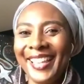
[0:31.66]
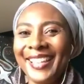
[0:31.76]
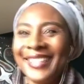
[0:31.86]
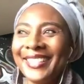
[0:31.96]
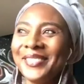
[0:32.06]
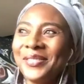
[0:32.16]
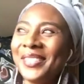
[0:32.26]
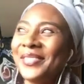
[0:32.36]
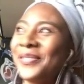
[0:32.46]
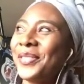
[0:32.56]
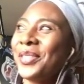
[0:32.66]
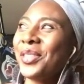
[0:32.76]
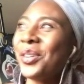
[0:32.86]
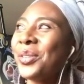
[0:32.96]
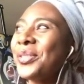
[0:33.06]
And for
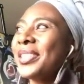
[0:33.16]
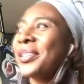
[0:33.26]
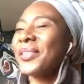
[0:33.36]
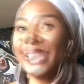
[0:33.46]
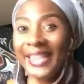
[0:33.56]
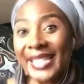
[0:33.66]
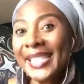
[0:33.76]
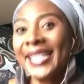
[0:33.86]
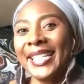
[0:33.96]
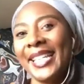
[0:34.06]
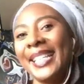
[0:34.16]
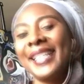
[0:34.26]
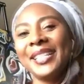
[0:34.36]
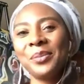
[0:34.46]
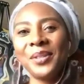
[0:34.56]
those that are listening,
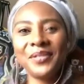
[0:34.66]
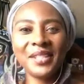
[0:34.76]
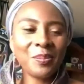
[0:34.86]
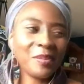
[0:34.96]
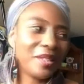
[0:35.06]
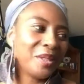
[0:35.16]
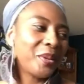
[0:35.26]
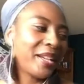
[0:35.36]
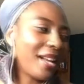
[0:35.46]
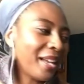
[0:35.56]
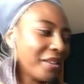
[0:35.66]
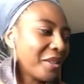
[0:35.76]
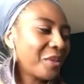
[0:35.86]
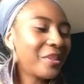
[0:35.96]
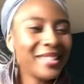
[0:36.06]
because we've just been doing
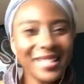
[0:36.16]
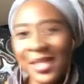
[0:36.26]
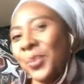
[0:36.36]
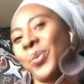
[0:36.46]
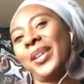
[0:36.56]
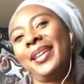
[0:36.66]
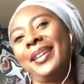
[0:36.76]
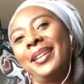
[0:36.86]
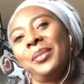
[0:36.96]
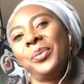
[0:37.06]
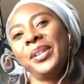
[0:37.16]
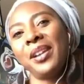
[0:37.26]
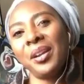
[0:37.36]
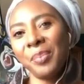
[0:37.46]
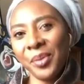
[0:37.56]
audio this week,
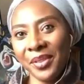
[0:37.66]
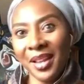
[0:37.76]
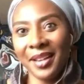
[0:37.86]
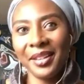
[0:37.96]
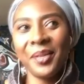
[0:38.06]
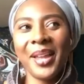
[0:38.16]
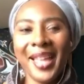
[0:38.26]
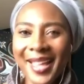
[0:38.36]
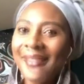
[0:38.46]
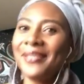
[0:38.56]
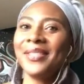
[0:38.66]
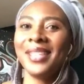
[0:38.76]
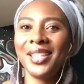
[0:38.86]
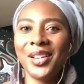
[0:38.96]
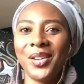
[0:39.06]
we are both audio and
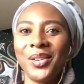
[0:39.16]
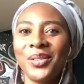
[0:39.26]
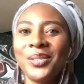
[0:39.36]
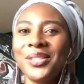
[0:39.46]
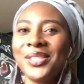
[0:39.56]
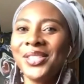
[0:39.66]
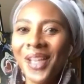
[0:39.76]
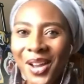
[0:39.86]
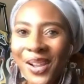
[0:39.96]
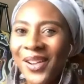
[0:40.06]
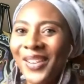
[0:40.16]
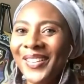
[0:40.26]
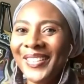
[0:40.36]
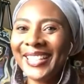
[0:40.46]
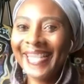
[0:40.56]
video.
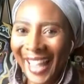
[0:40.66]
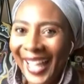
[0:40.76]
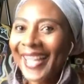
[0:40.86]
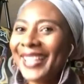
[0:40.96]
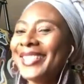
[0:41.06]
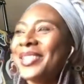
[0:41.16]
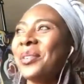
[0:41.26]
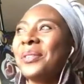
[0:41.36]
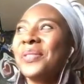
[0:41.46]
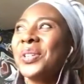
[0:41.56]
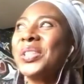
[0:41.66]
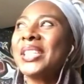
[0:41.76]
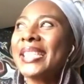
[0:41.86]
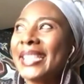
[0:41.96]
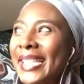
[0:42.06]
So, yes. So if you're
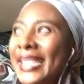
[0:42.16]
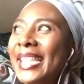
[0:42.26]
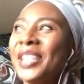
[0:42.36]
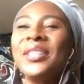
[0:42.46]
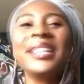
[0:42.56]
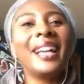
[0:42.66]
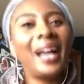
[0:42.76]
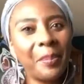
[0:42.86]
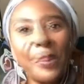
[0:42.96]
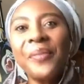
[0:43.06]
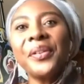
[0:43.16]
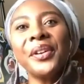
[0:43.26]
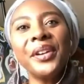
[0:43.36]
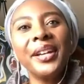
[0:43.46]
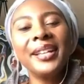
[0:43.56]
just listening, you need to hop
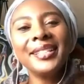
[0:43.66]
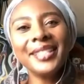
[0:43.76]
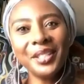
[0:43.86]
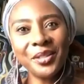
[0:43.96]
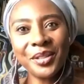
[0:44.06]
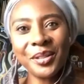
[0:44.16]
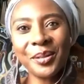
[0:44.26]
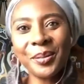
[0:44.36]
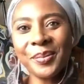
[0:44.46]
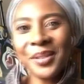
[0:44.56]
over to YouTube.